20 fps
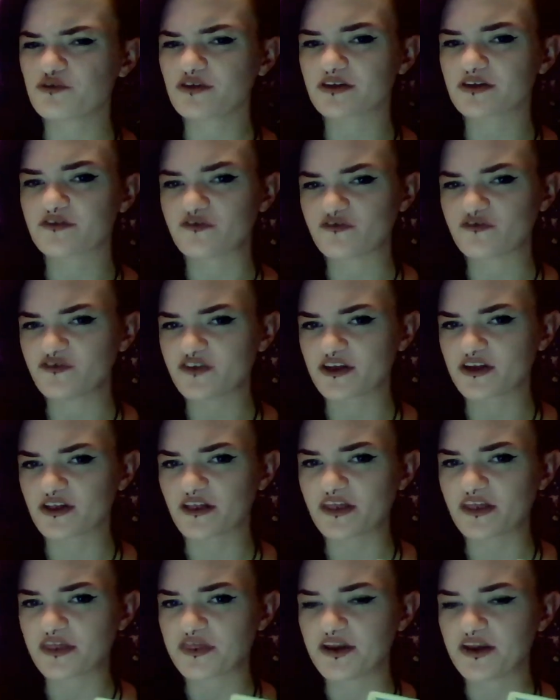don't really
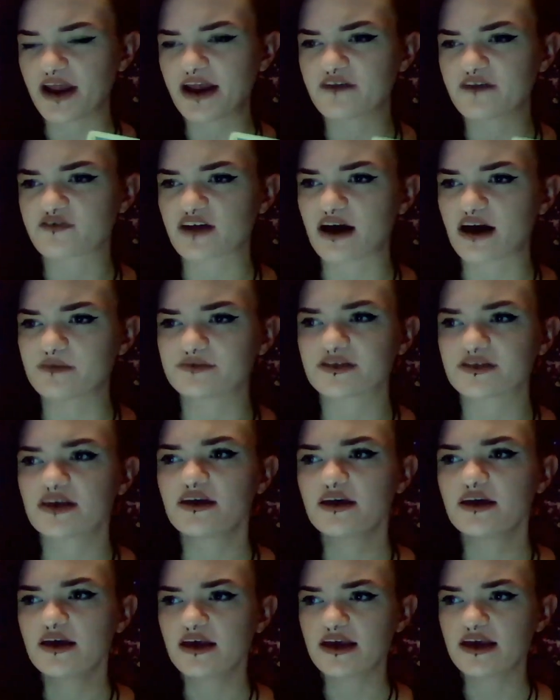feel that the Knight of Cups
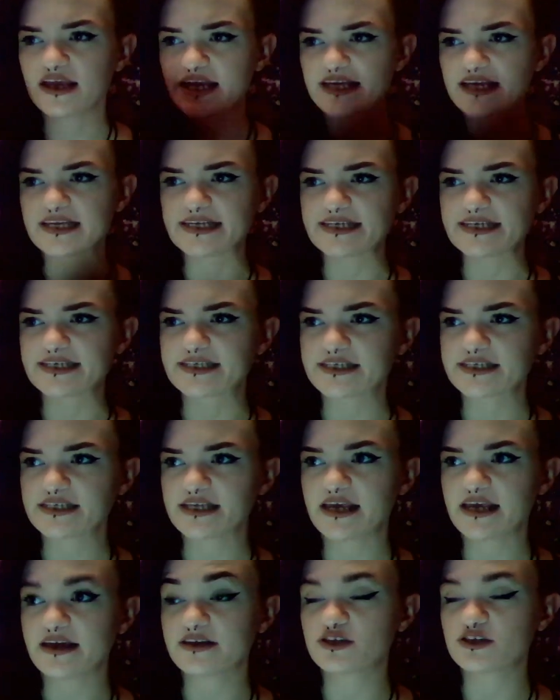
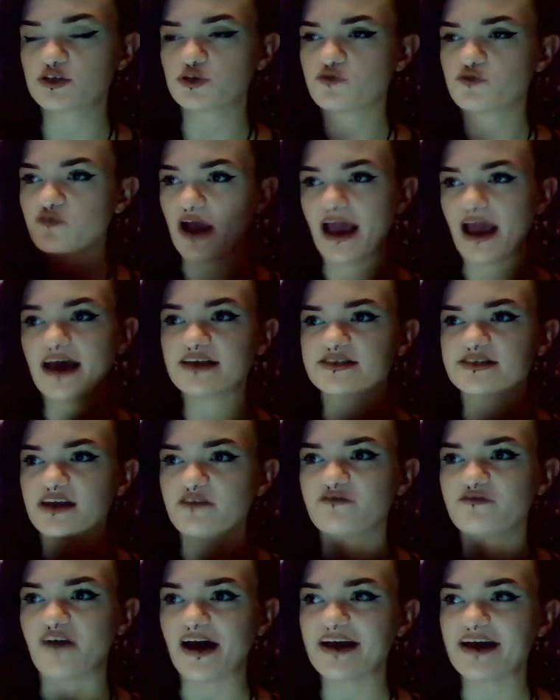is as
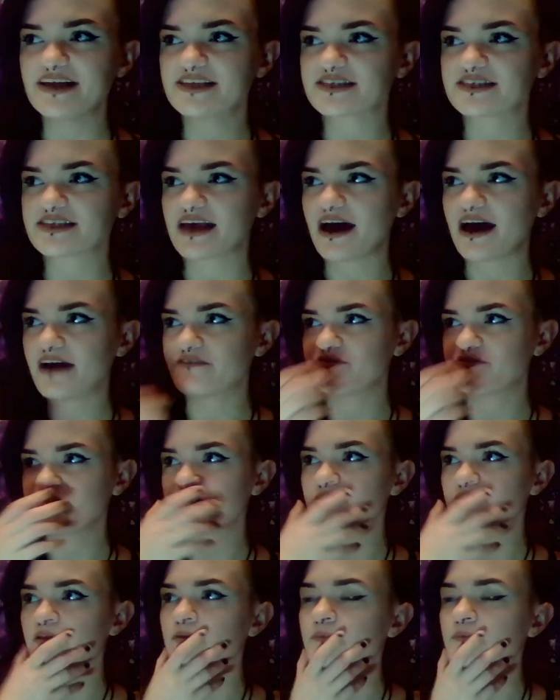advice. I
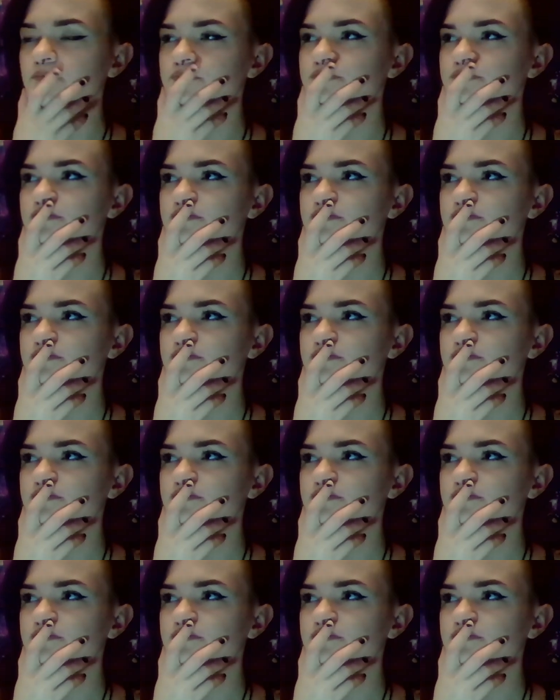feel